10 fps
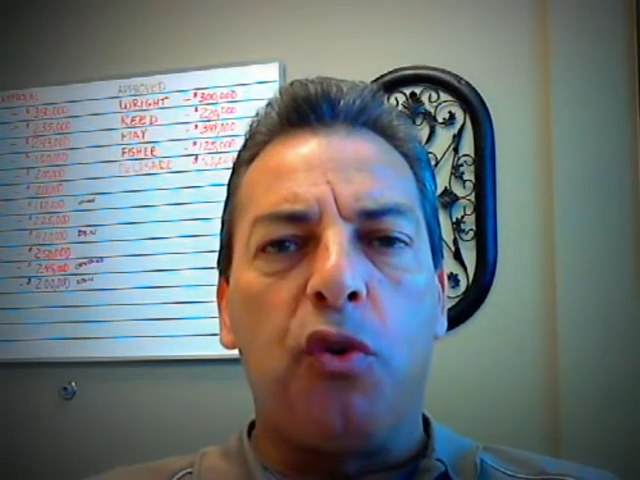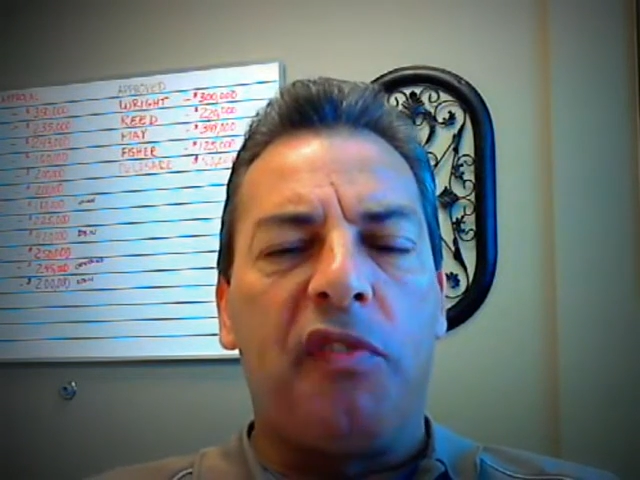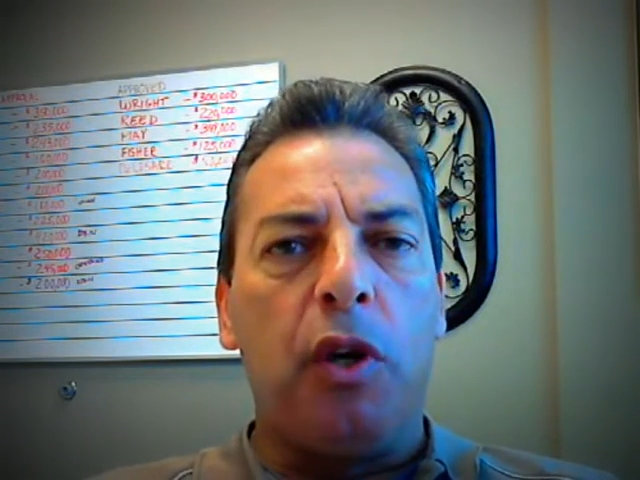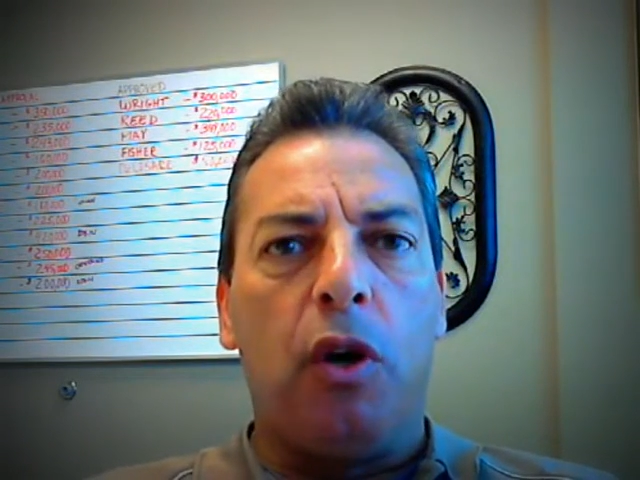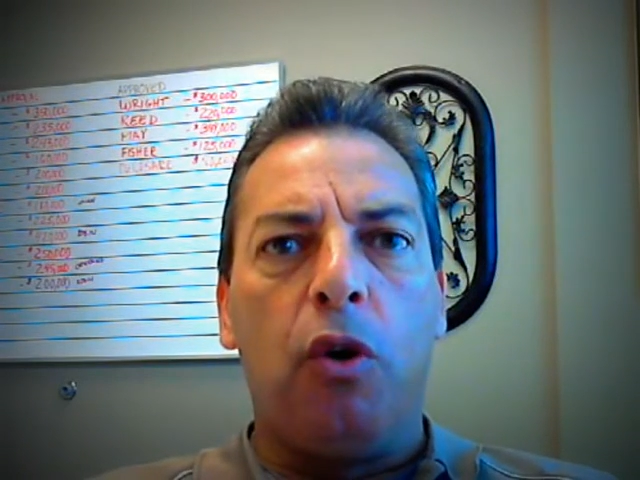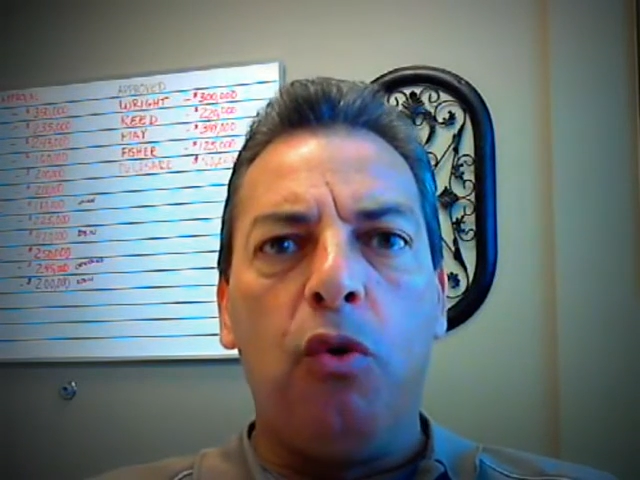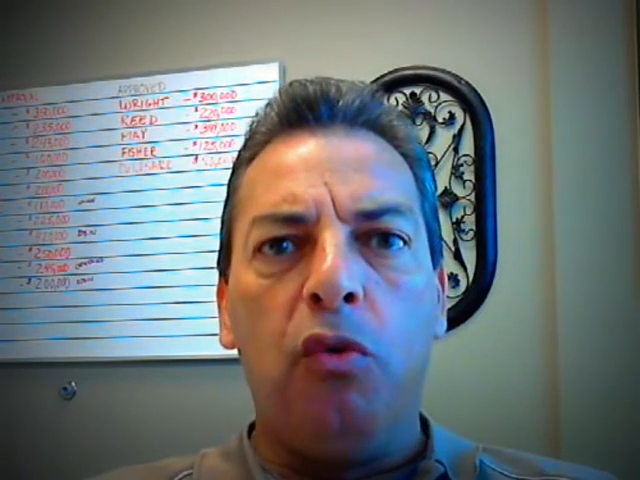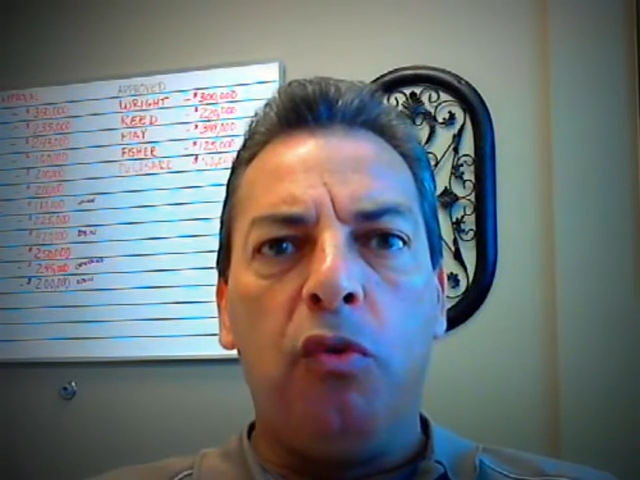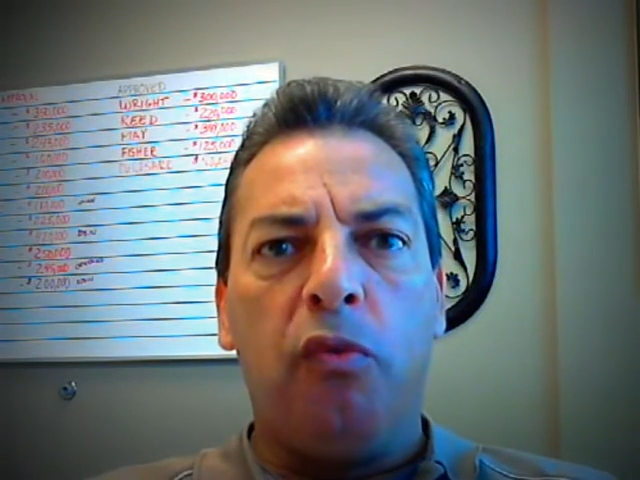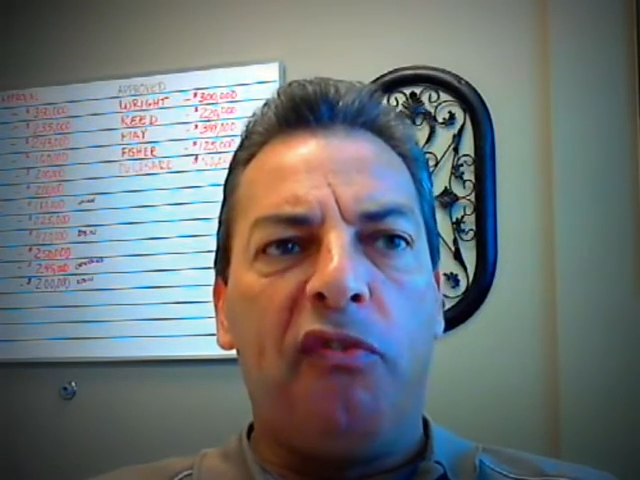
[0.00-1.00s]
So if you
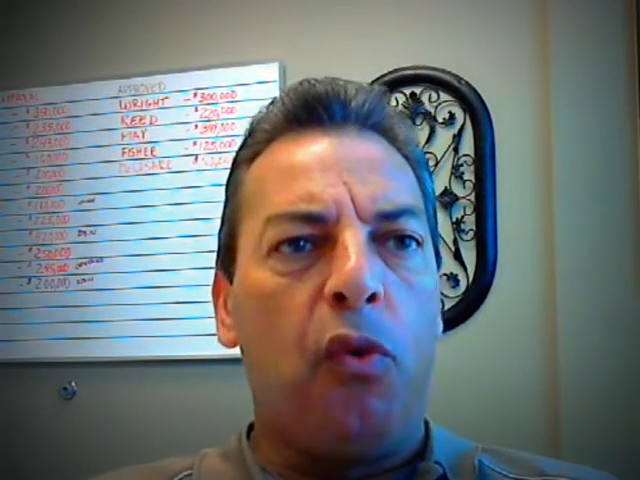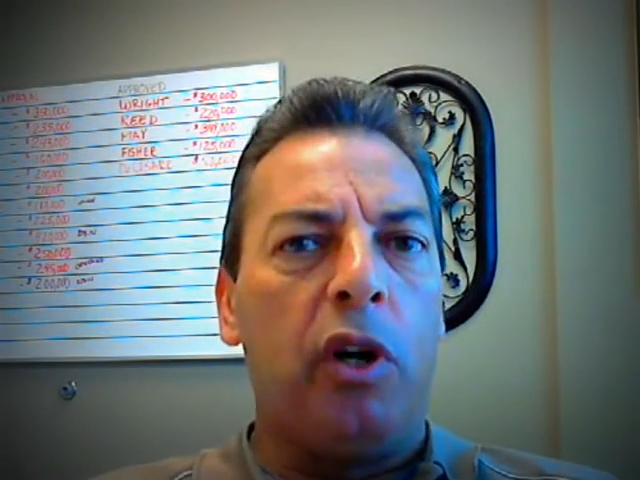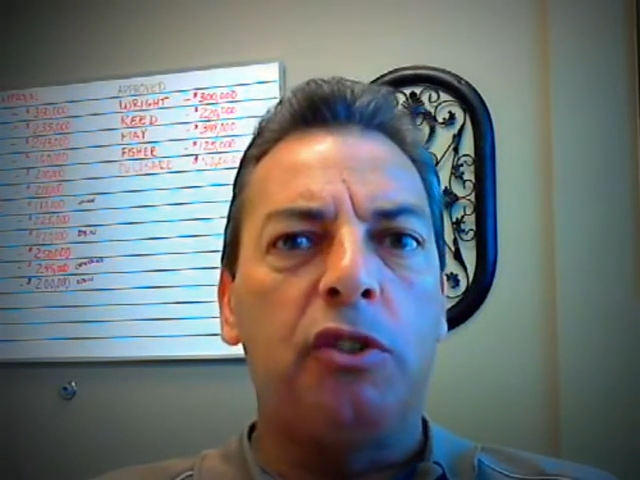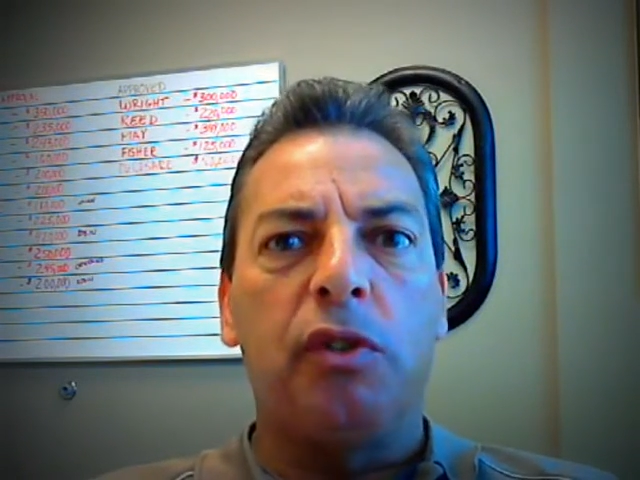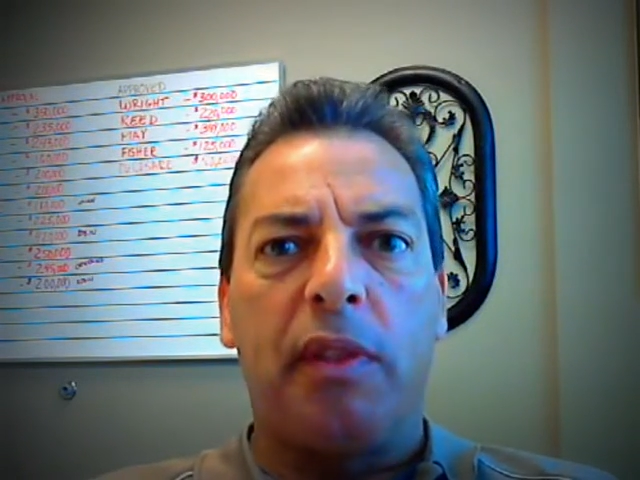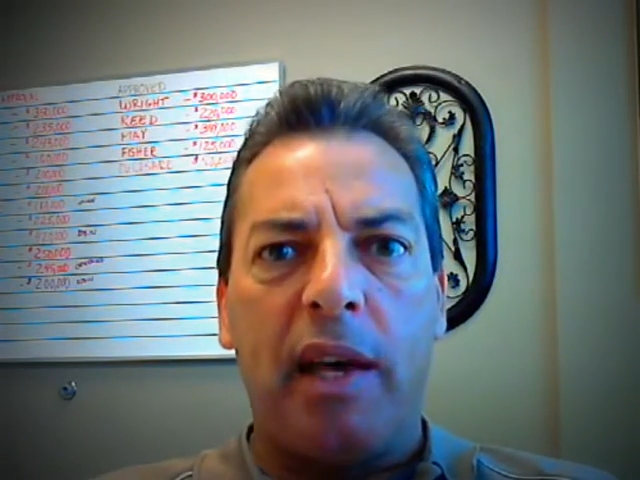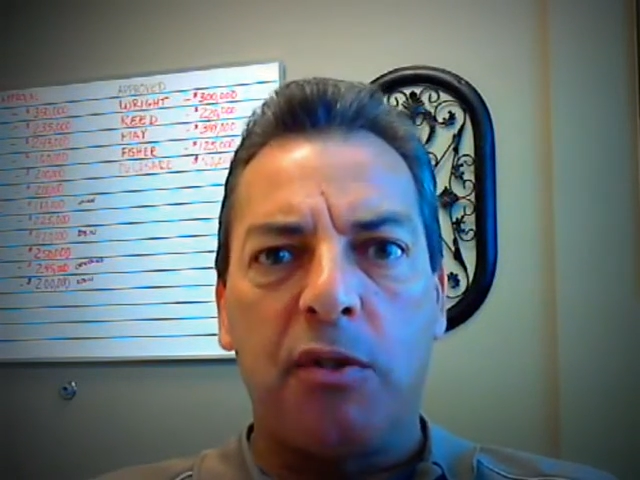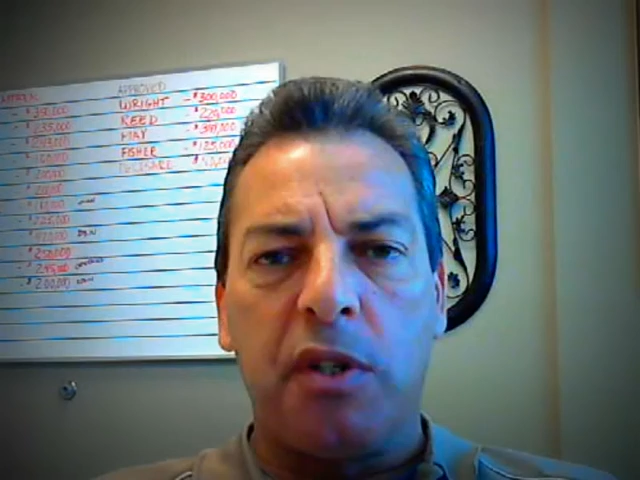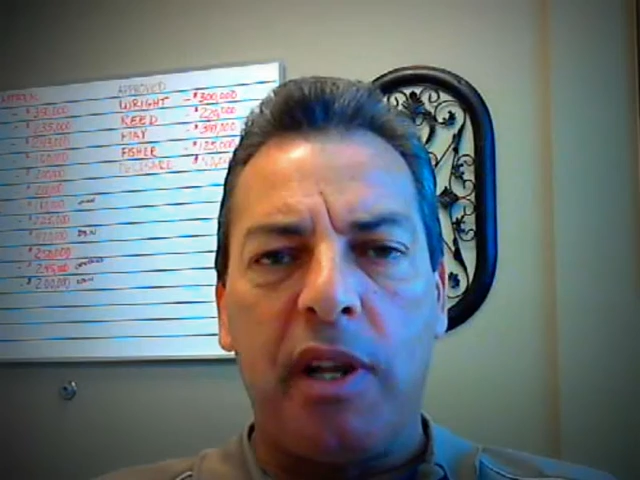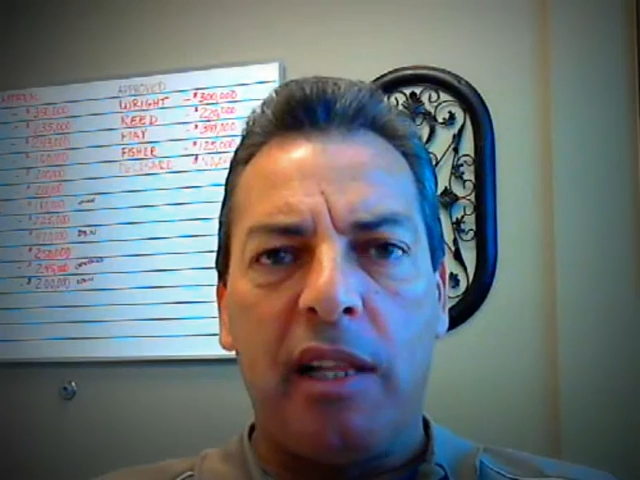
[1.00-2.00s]
owe
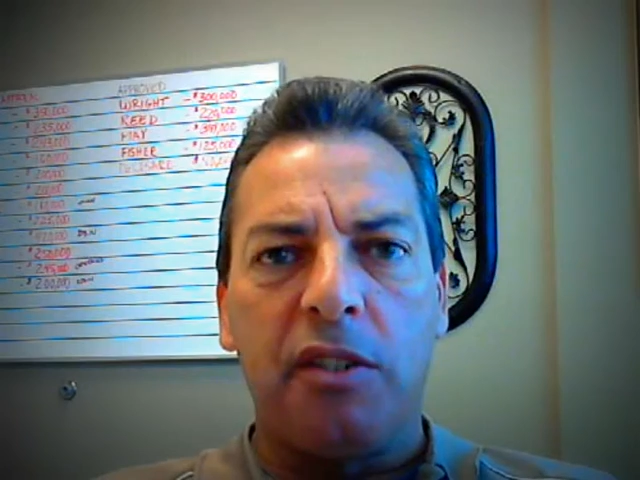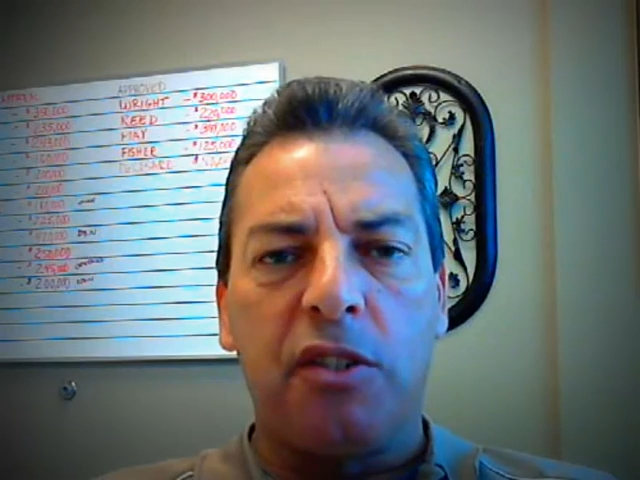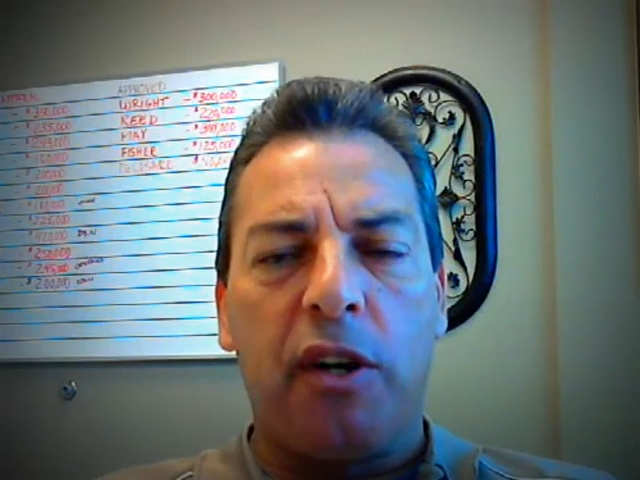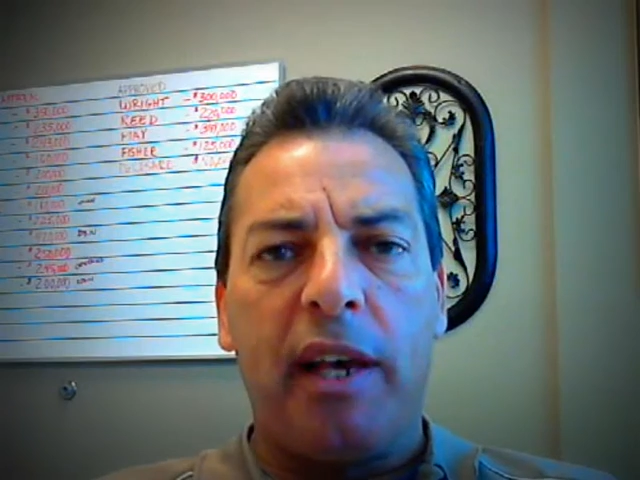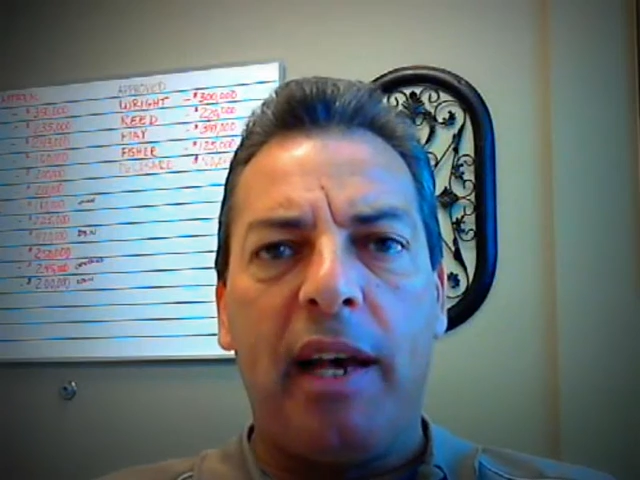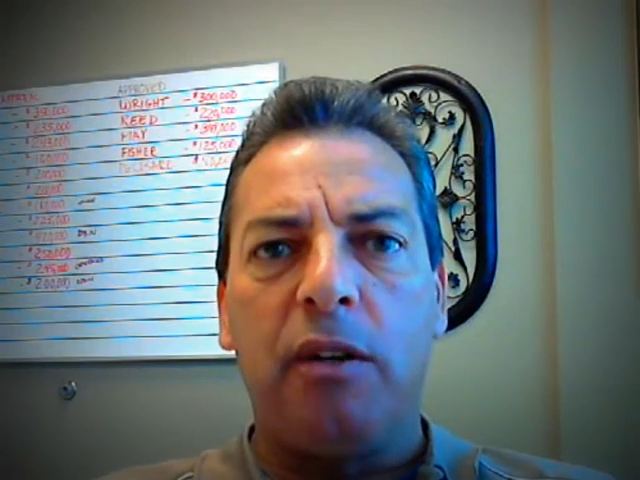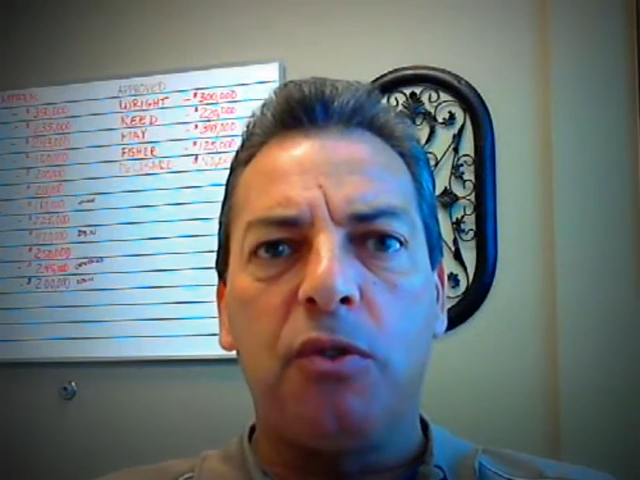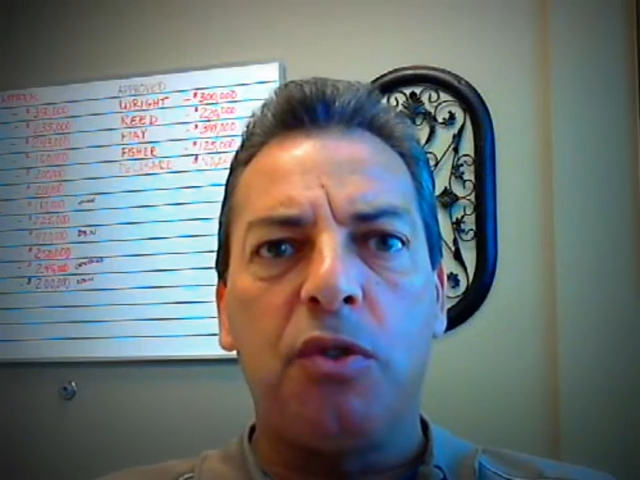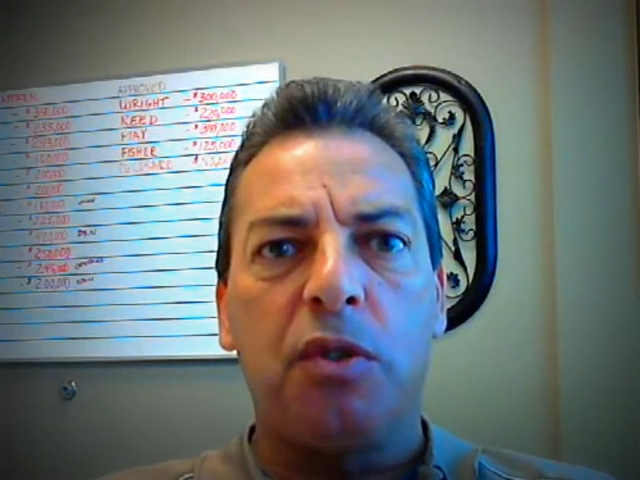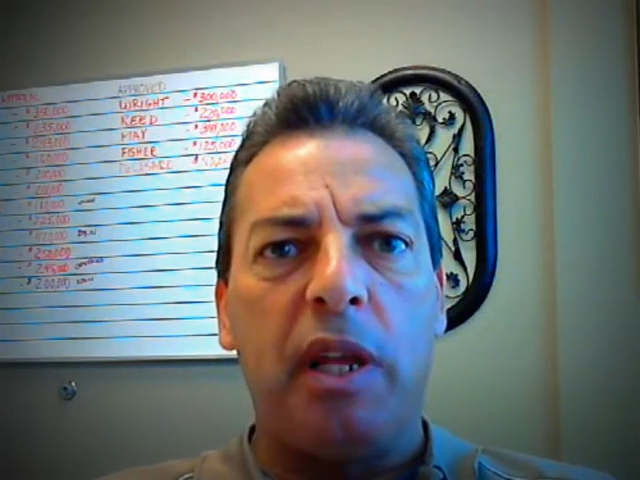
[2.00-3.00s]
$400,000 on a
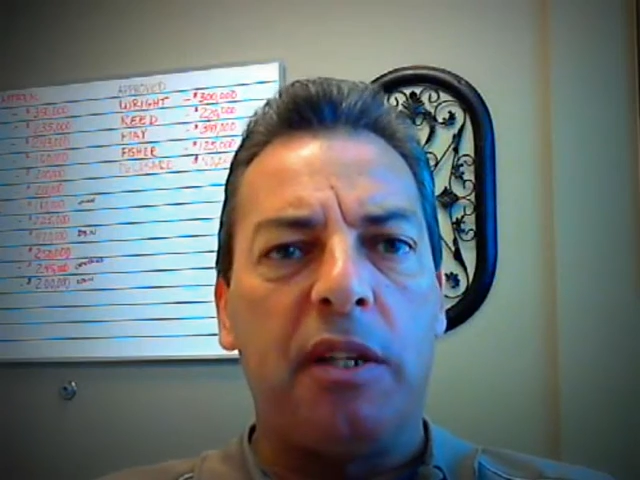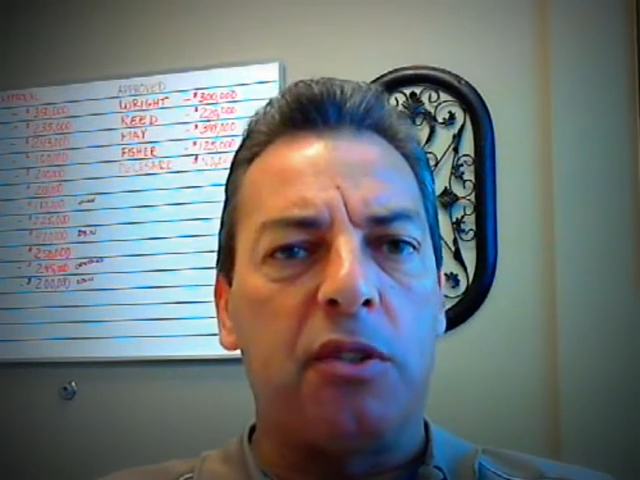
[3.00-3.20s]
house